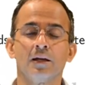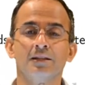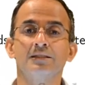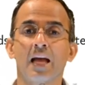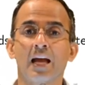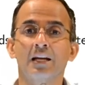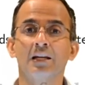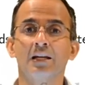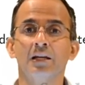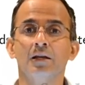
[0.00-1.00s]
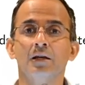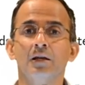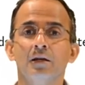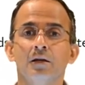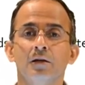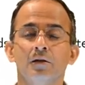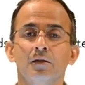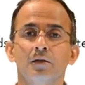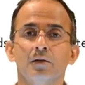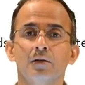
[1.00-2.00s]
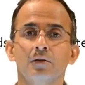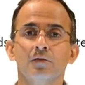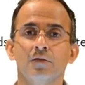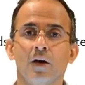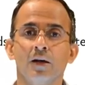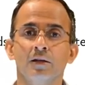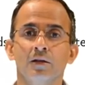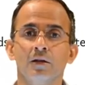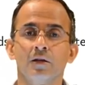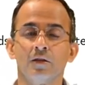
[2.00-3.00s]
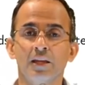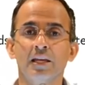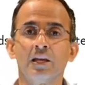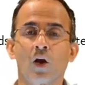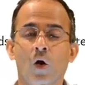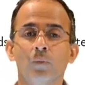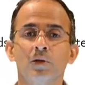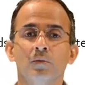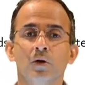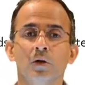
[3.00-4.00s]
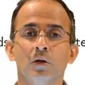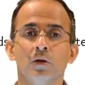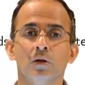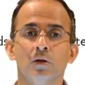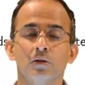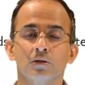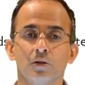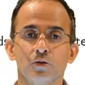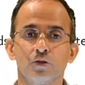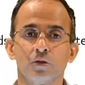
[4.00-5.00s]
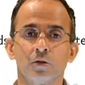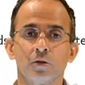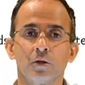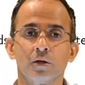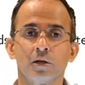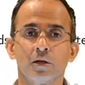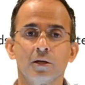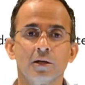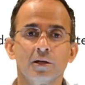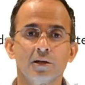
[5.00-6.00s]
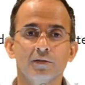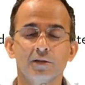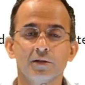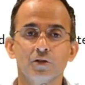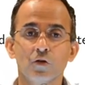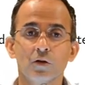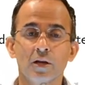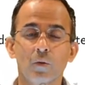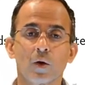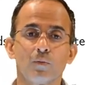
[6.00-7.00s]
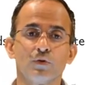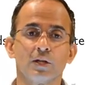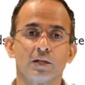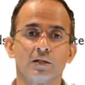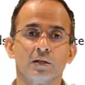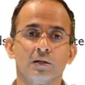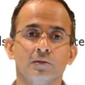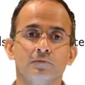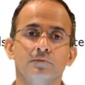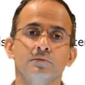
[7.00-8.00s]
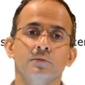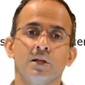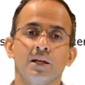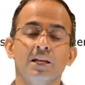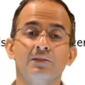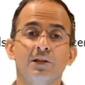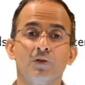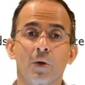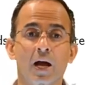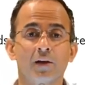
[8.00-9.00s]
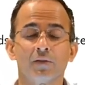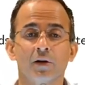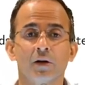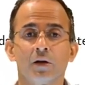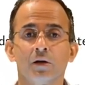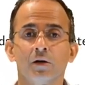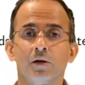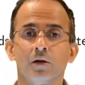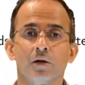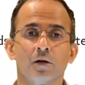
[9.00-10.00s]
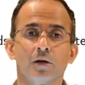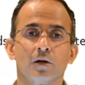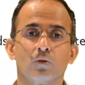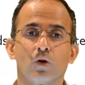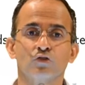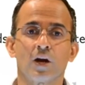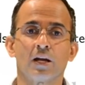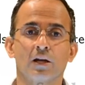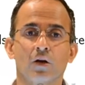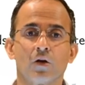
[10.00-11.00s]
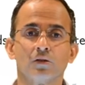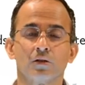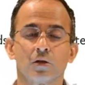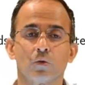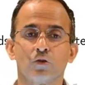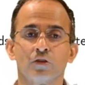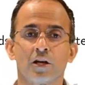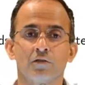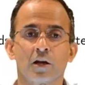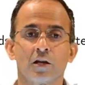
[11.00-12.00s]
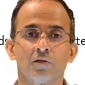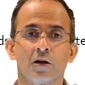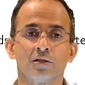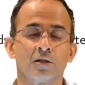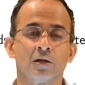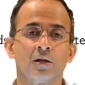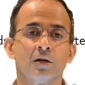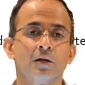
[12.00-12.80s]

exactly find the optimal solution. For the neural network predictor, then even if you have a, a quadratic loss and a quadratic regularizer,